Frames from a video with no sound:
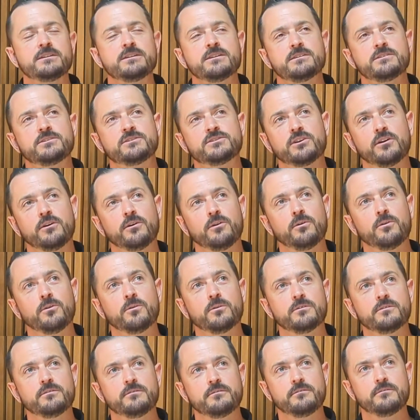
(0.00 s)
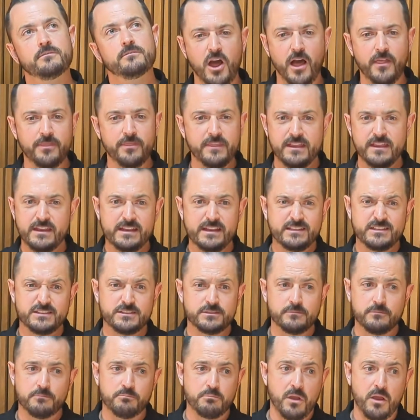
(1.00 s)
So not that it's
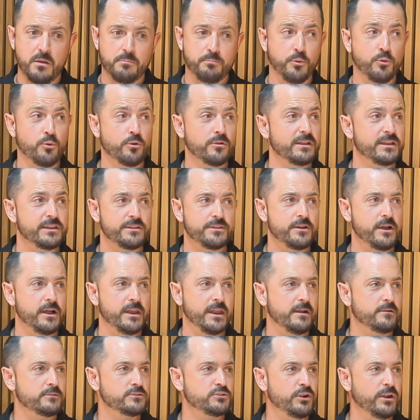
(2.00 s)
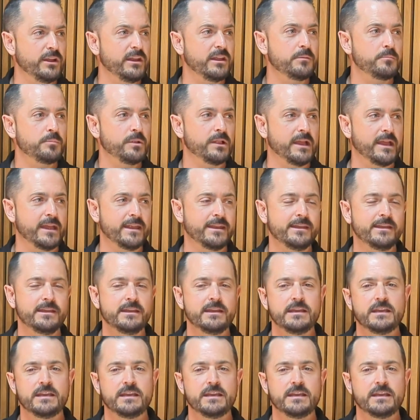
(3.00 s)
a poorly thought out training plan.